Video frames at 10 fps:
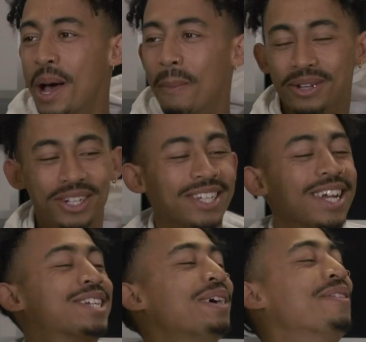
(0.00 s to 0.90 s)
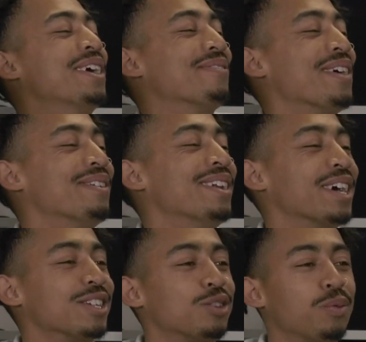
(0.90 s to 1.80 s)
but she said something very
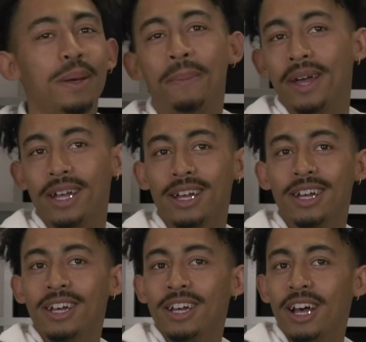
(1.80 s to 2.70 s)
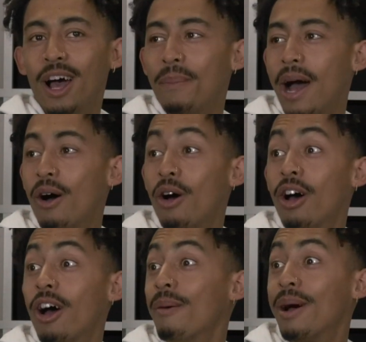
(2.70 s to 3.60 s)
like sweeping
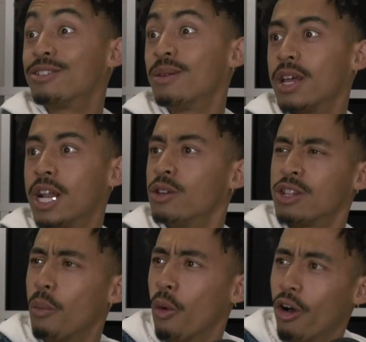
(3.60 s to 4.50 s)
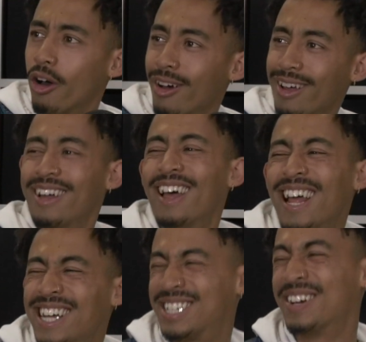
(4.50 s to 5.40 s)
about something, and I was like, what?
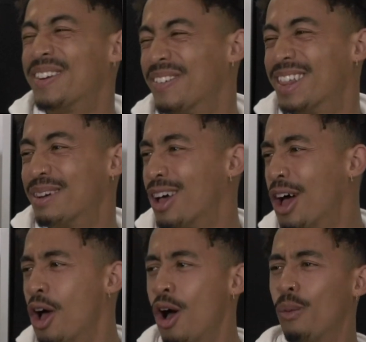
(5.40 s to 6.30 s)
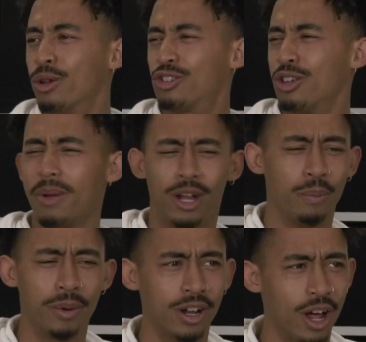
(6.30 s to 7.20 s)
So one of those, like, what do you mean? You're
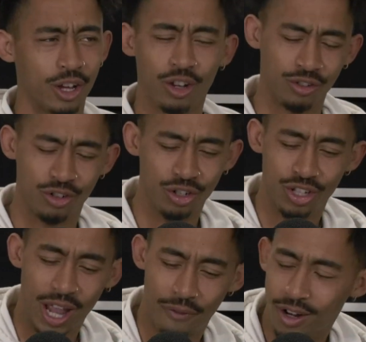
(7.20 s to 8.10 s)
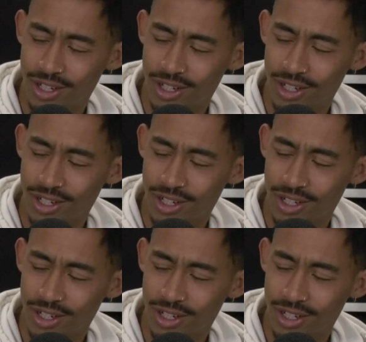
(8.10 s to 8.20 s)
being like, you're definitely